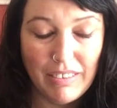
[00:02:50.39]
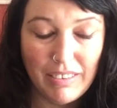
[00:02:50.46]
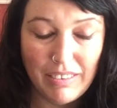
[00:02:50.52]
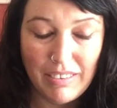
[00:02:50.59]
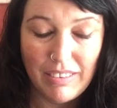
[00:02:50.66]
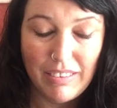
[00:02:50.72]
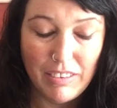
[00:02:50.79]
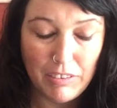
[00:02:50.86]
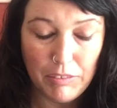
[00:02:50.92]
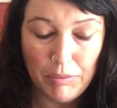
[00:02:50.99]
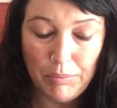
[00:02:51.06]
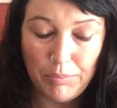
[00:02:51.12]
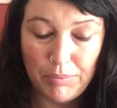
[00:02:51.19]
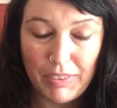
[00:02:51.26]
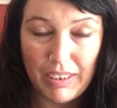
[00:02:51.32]
just
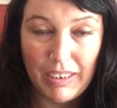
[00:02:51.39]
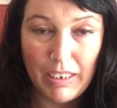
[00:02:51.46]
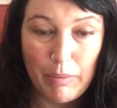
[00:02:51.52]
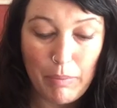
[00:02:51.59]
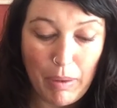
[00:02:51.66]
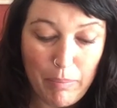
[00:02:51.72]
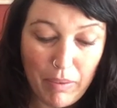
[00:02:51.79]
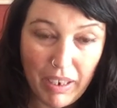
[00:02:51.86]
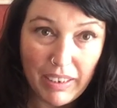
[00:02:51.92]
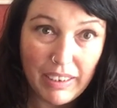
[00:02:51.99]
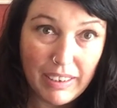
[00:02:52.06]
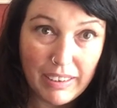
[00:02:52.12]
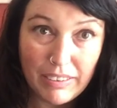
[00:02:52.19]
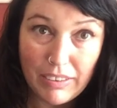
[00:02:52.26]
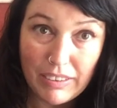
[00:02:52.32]
clear my mind
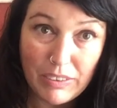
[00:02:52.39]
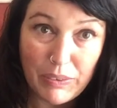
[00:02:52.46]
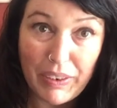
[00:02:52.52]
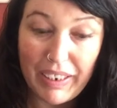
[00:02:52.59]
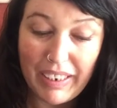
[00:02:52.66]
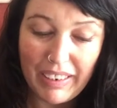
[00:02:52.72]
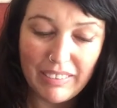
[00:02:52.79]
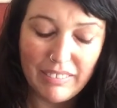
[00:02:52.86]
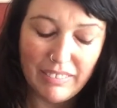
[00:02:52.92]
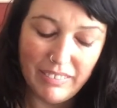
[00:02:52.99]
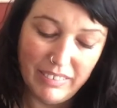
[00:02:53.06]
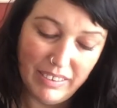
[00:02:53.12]
a little so I can